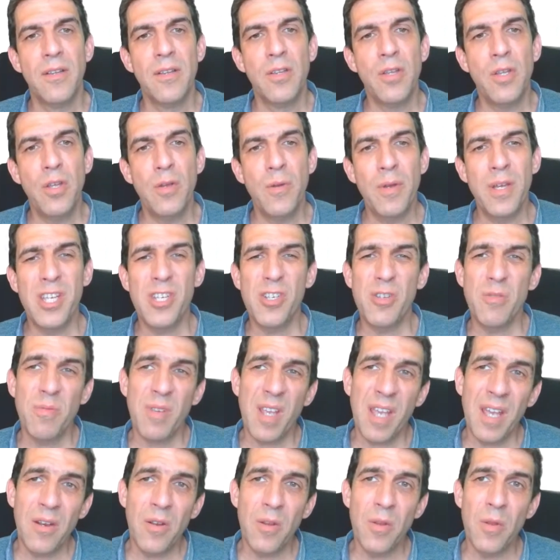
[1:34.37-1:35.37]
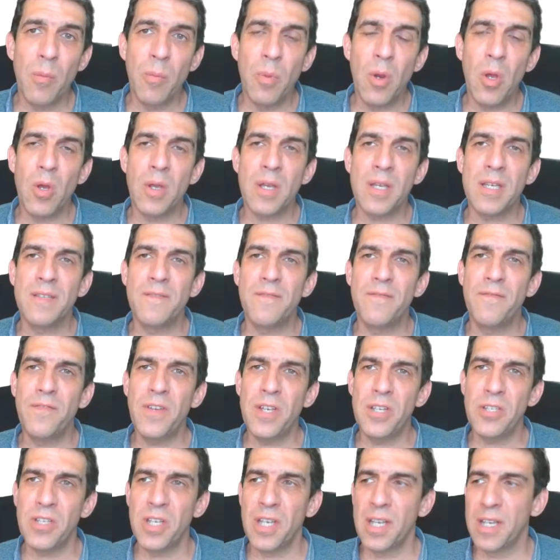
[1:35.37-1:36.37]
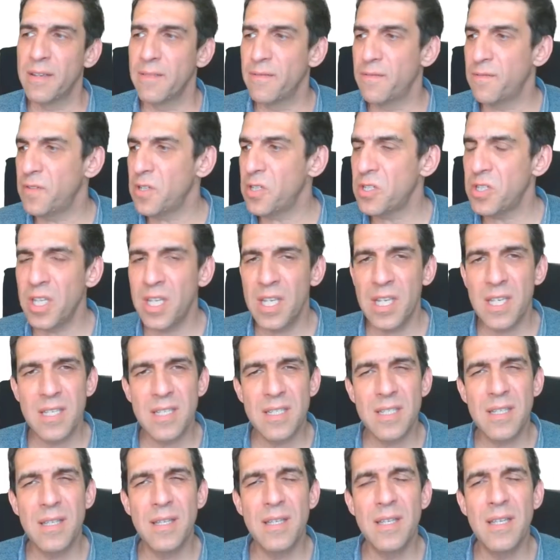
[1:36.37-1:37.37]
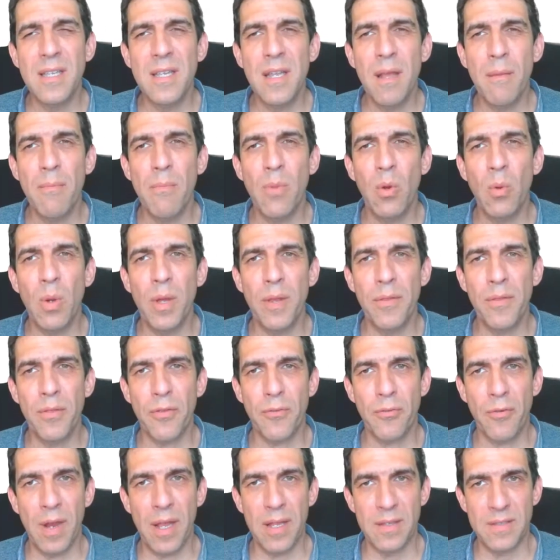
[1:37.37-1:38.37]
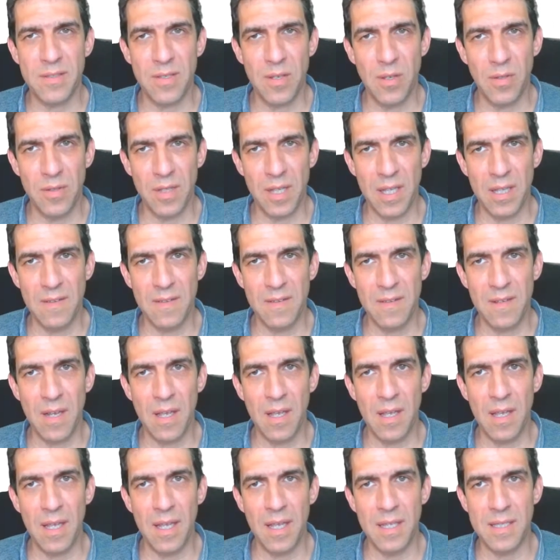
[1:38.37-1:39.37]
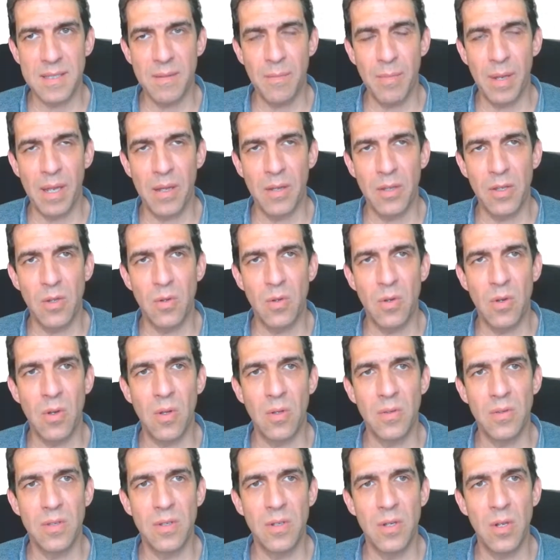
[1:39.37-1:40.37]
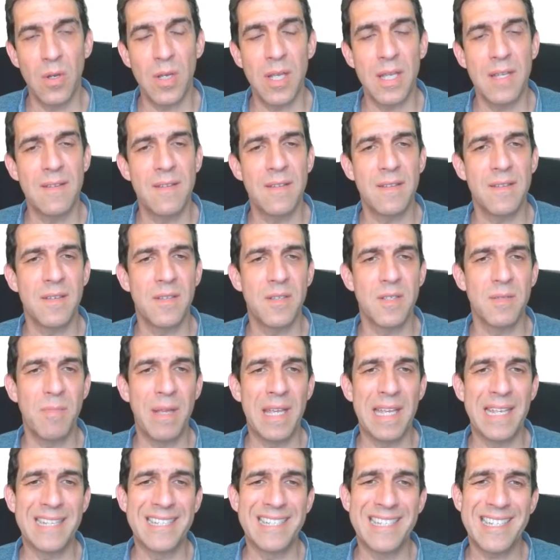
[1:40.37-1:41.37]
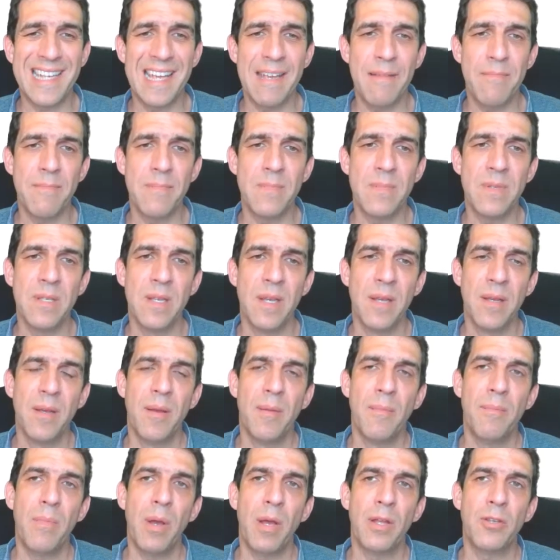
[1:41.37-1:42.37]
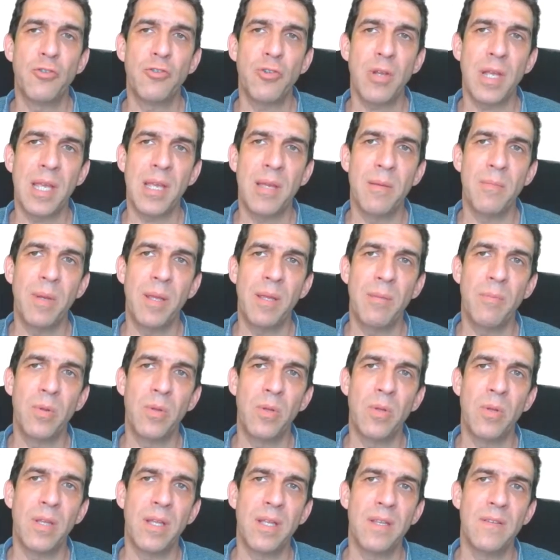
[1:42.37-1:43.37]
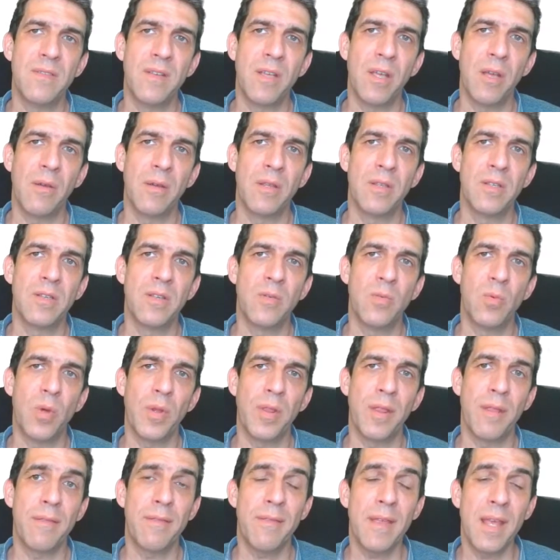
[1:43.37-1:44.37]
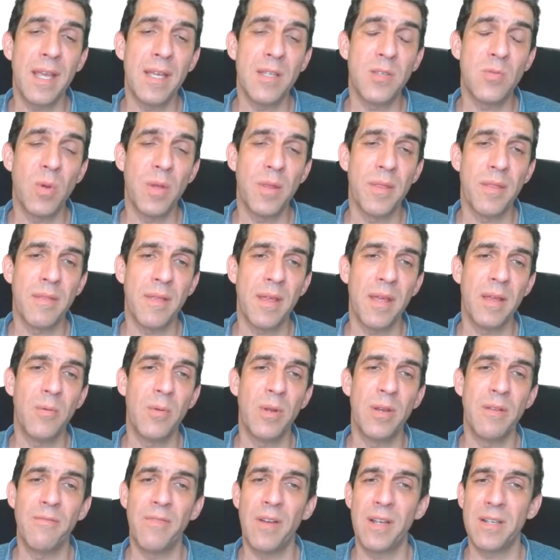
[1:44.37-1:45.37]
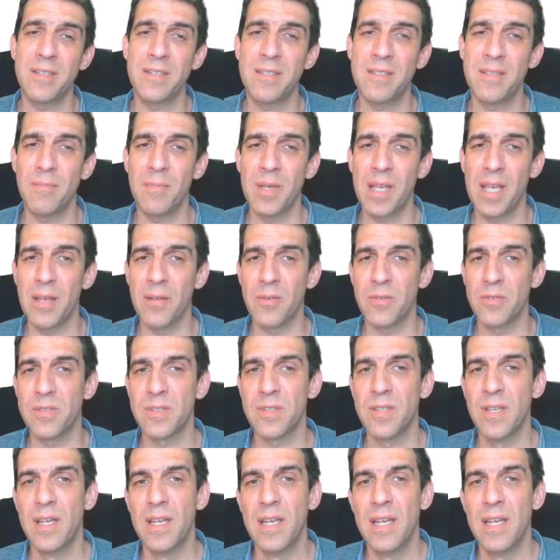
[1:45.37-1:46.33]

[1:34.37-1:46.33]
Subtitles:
Newish kid on the block is phishing. Phishing is the number one threat on the internet. It's about your login details being skimmed by tricking people into going to what they think is one thing when in fact it's something else.